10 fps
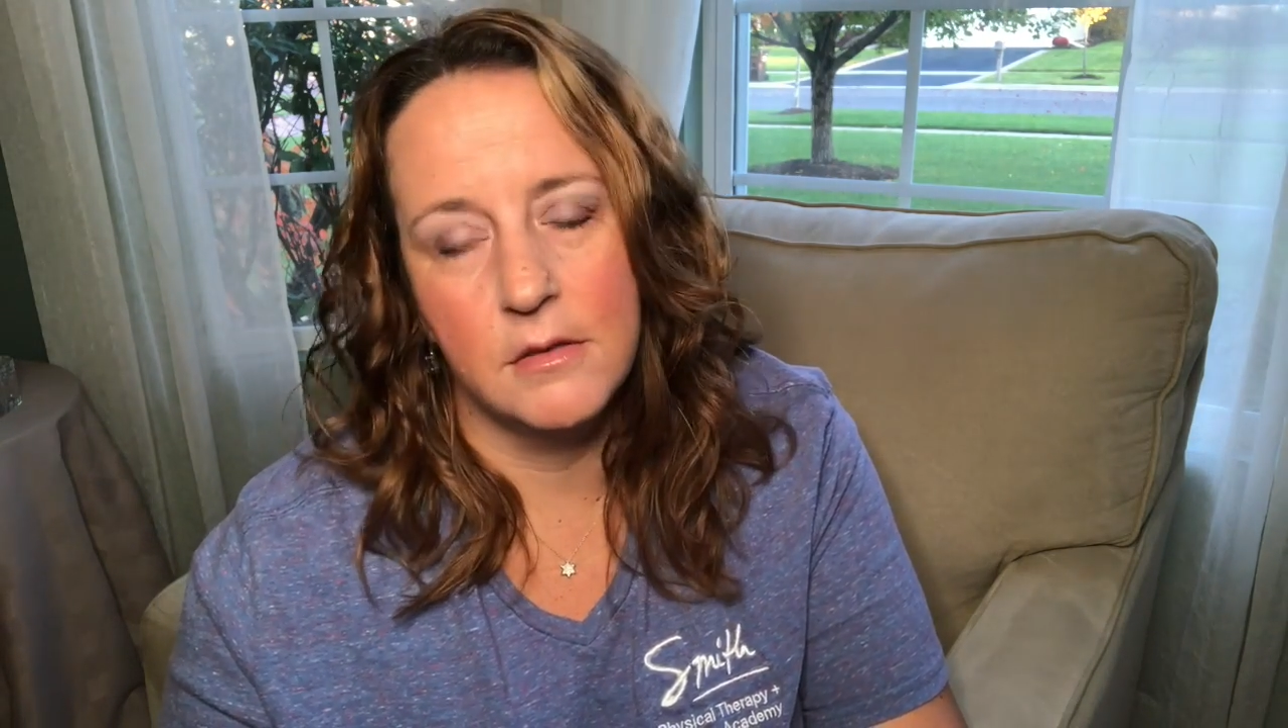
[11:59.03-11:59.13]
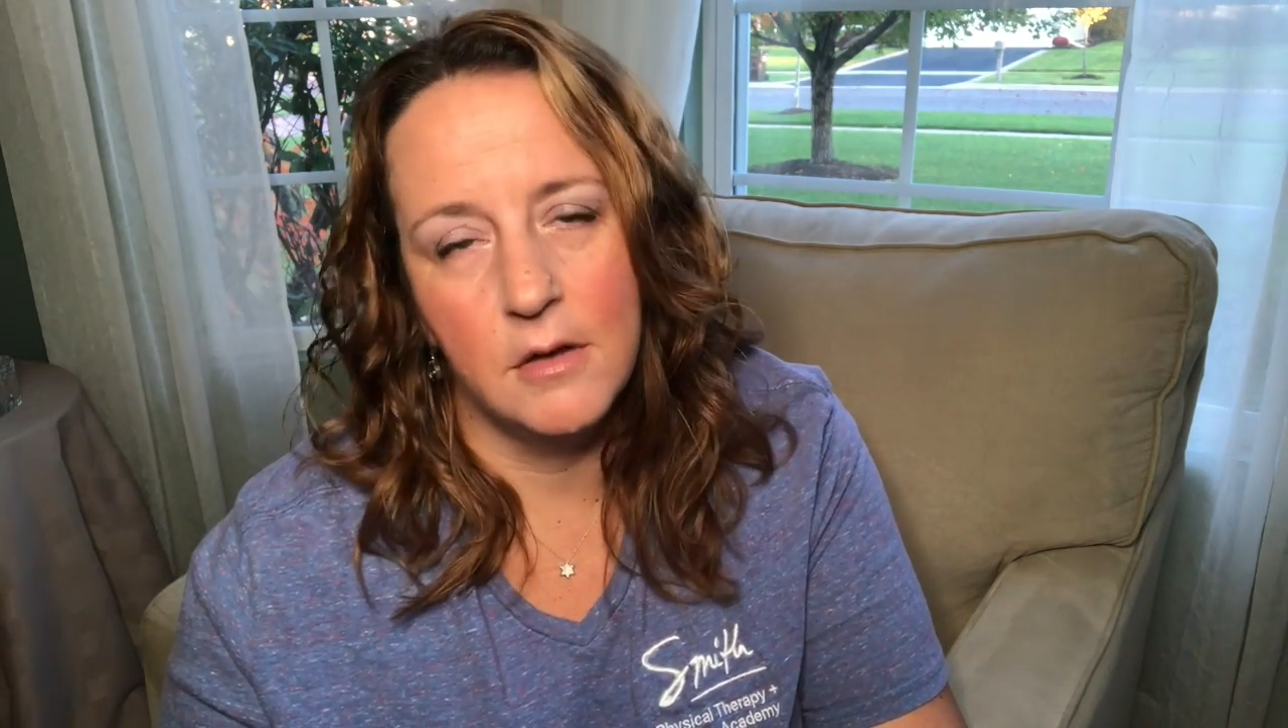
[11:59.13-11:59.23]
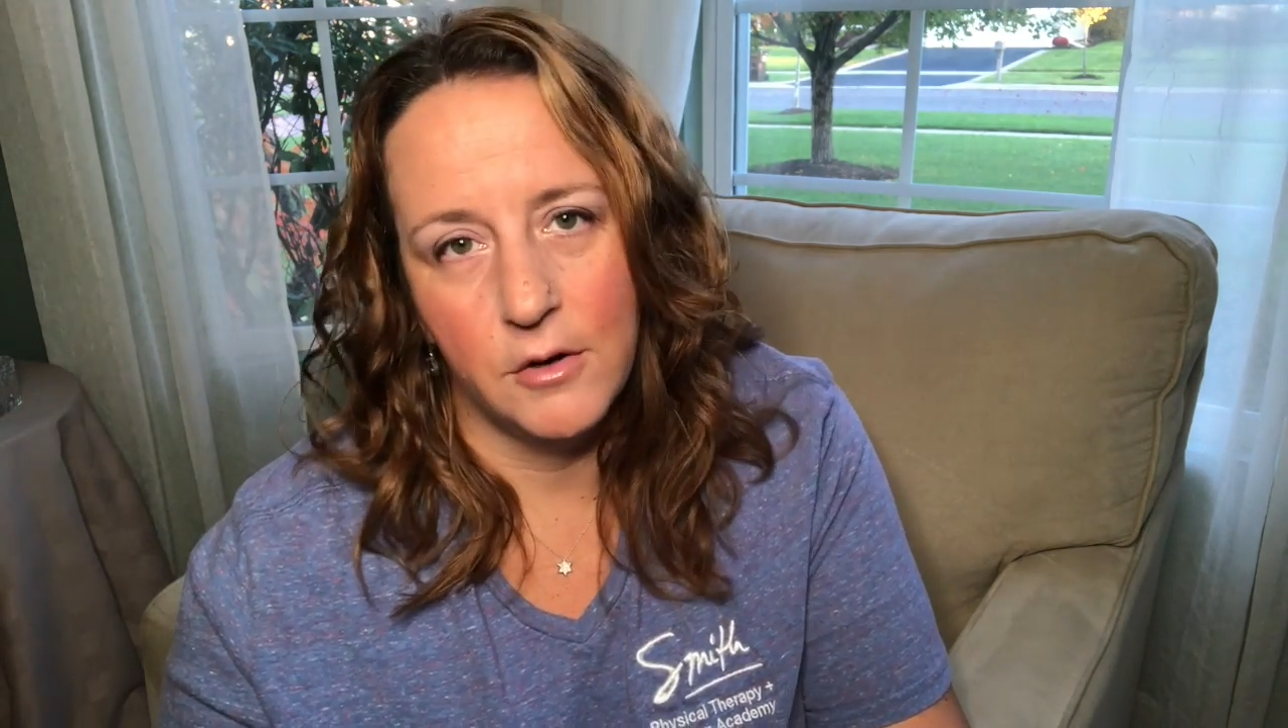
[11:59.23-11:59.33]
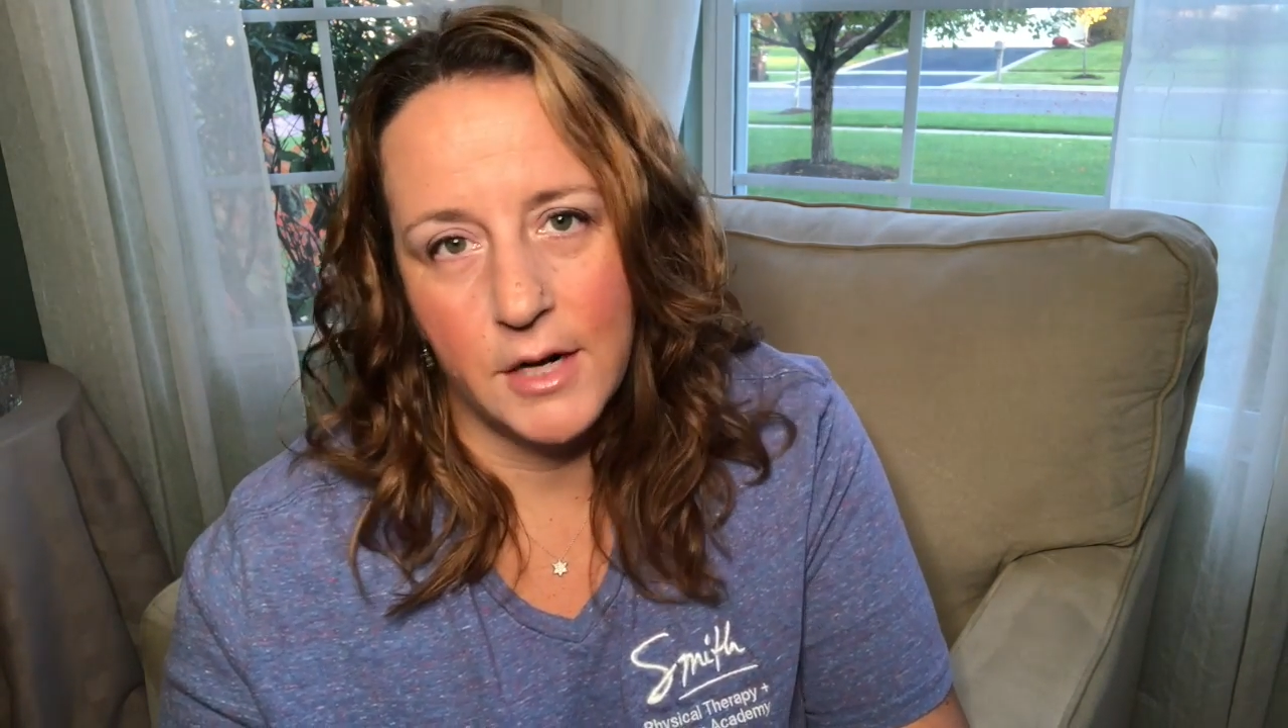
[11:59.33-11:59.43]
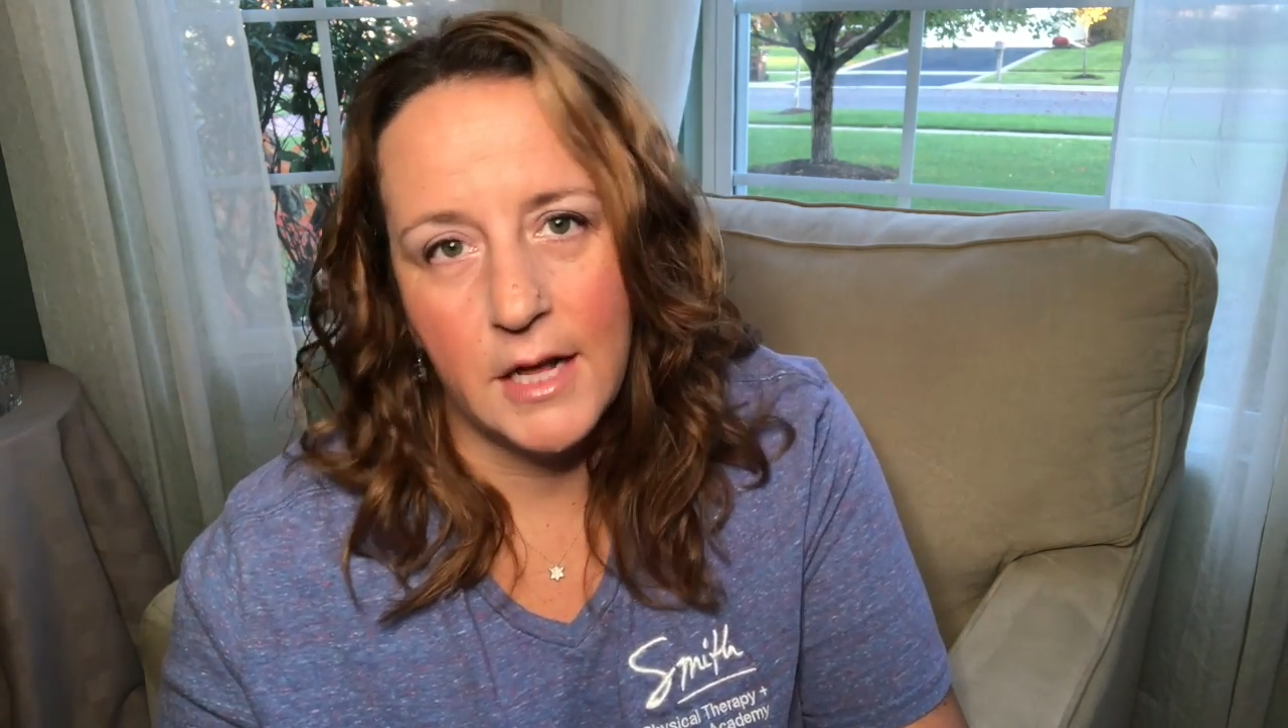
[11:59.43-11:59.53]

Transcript: go to